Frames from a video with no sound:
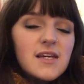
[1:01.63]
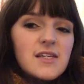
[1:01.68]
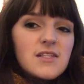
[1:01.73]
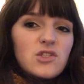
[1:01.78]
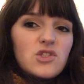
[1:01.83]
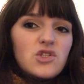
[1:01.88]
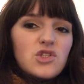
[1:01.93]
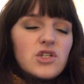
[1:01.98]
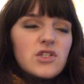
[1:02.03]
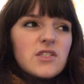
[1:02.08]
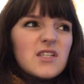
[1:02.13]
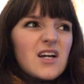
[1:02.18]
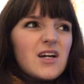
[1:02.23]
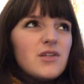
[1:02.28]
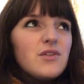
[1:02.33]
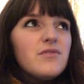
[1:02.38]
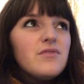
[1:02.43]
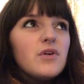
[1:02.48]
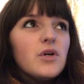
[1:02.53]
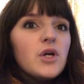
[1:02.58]
It's just
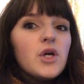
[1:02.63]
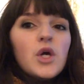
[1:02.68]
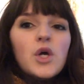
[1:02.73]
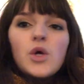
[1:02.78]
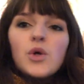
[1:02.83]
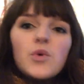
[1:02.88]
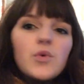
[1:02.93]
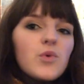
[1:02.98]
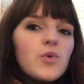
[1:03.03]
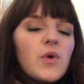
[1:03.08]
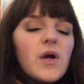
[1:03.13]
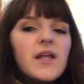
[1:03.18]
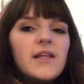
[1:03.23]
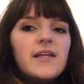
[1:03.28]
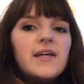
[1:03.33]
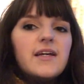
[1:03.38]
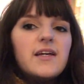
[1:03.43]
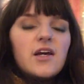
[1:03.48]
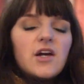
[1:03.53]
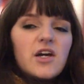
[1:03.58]
kind of a
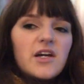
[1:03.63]
relic, a